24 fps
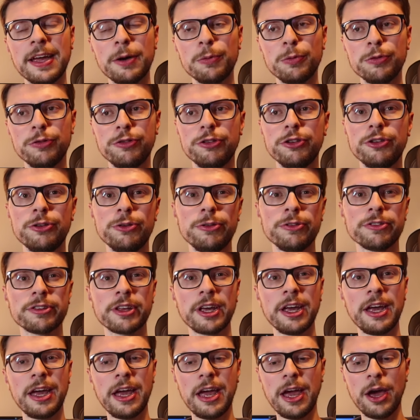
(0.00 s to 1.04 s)
they would use
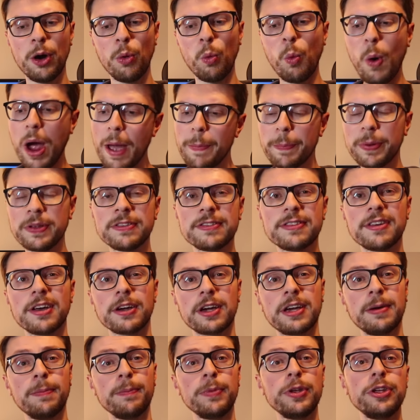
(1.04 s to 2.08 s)
weapons
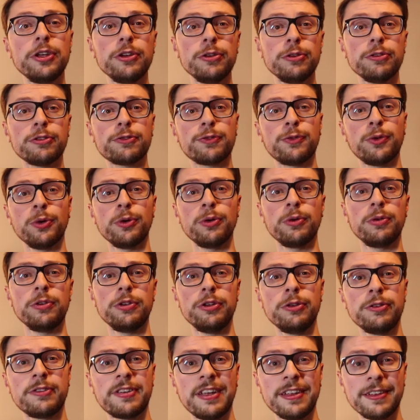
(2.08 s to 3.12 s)
that can be used for
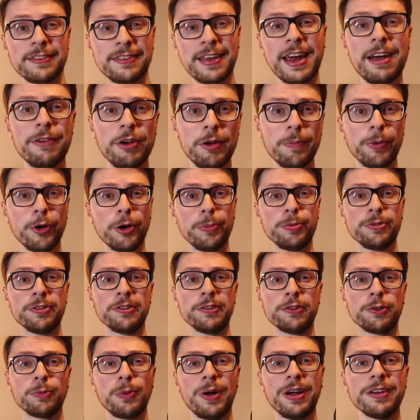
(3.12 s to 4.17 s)
utilitarian
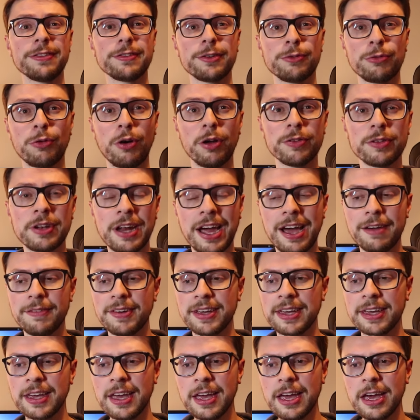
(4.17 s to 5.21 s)
purposes as well. So rather than
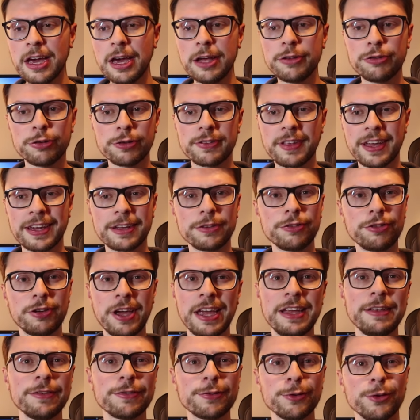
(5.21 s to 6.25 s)
having just like a
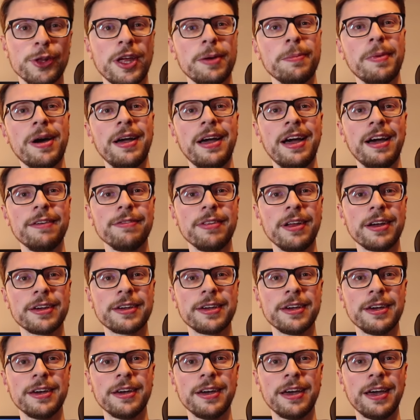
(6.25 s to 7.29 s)
chainsaw, they might have
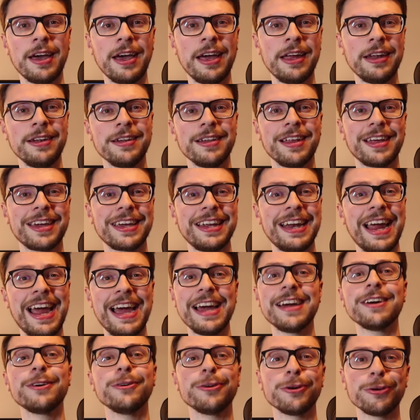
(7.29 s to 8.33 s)
like an
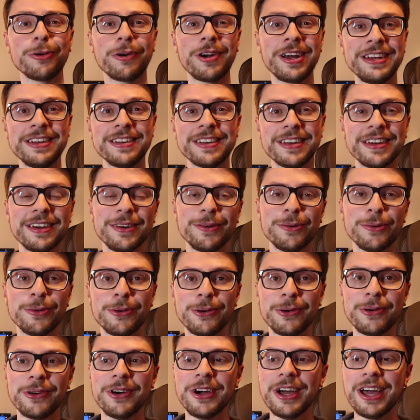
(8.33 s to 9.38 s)
angle grinder
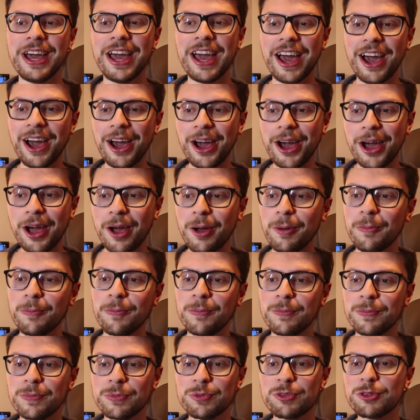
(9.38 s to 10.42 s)
or
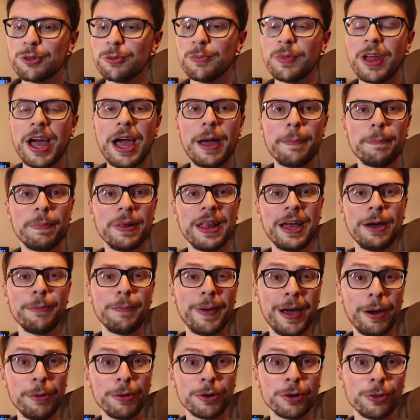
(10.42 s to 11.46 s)
some like a
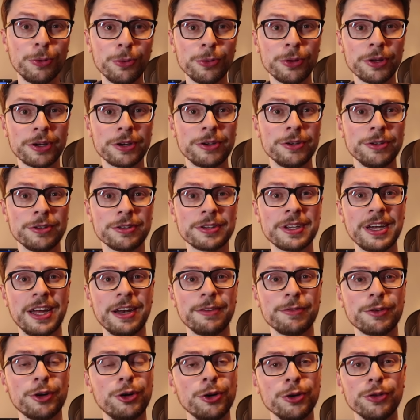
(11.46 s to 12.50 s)
power claw that could kind
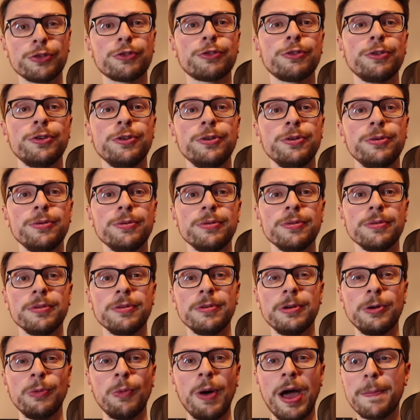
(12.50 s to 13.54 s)
of cut through
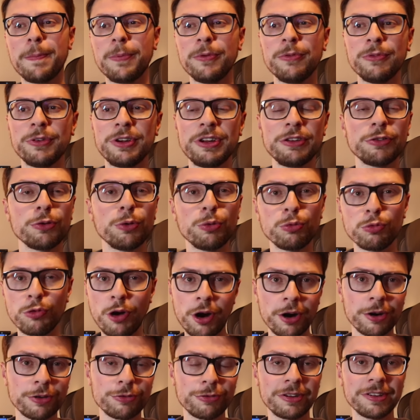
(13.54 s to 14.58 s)
weaponries, or
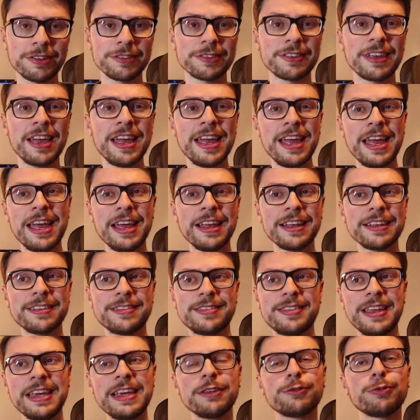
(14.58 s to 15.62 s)
rock drills.
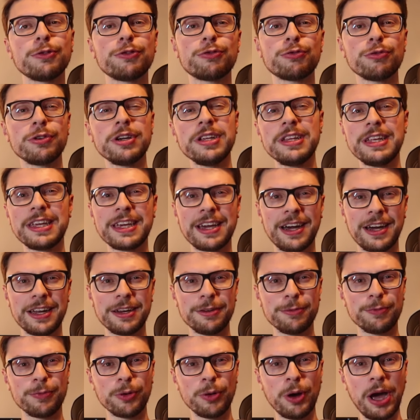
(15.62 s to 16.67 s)
Things which really kind
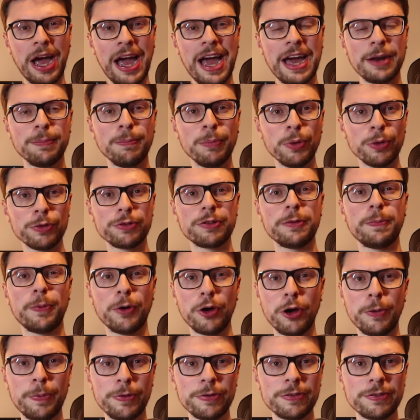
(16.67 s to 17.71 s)
of had
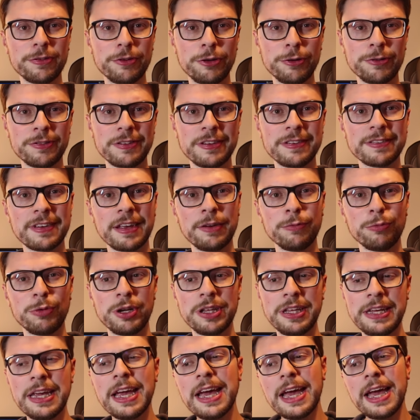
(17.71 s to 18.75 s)
multi-purpose uses and
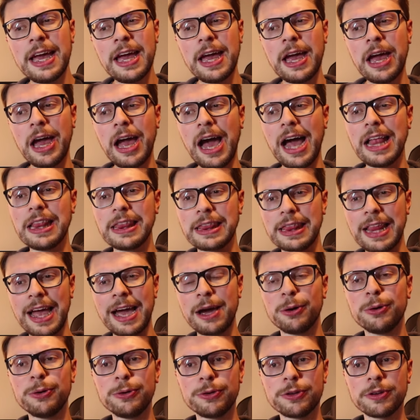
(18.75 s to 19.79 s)
really
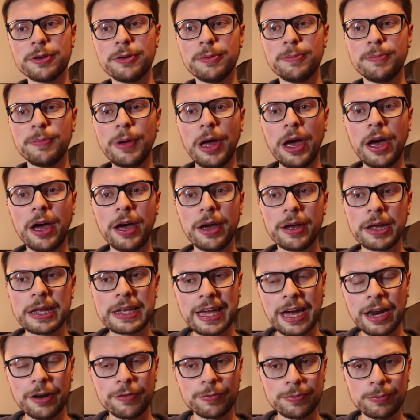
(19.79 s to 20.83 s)
allowed,
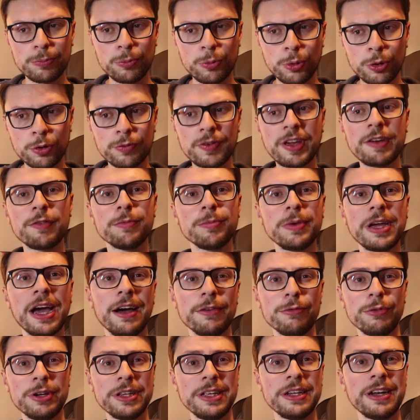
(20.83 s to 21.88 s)
kind of would have given me
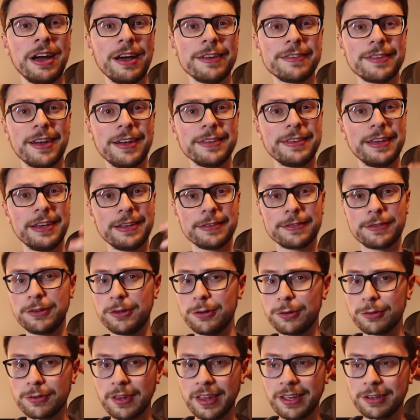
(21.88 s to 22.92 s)
really nice ideas to
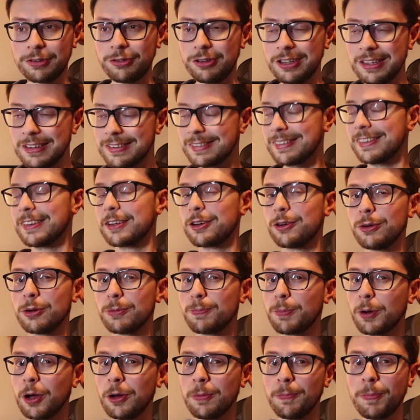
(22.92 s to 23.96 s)
use like Gene Stealer
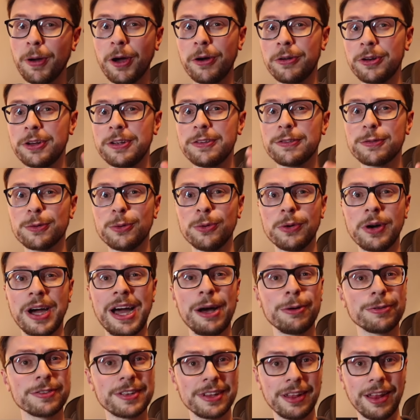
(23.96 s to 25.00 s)
components or
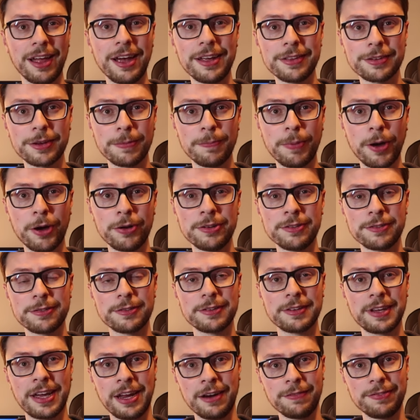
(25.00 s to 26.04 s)
House Goliath
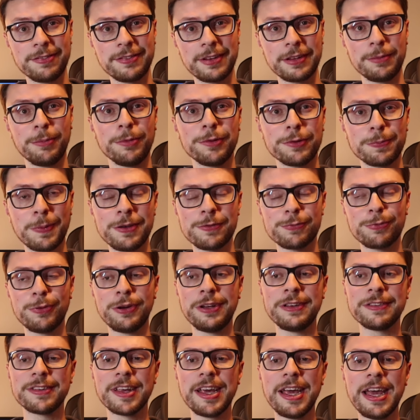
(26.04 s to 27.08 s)
components to kind of stick them on Space
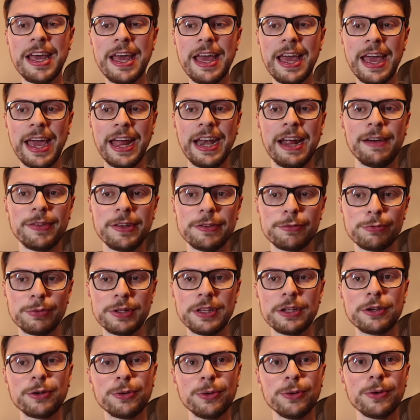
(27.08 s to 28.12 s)
Marines and have these
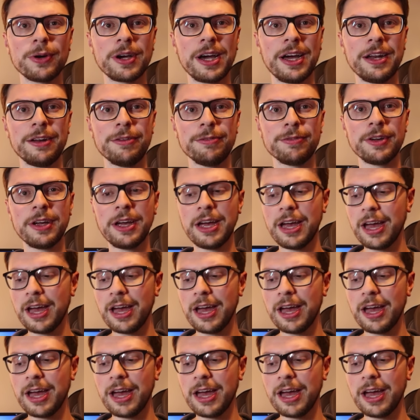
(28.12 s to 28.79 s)
really cool kind of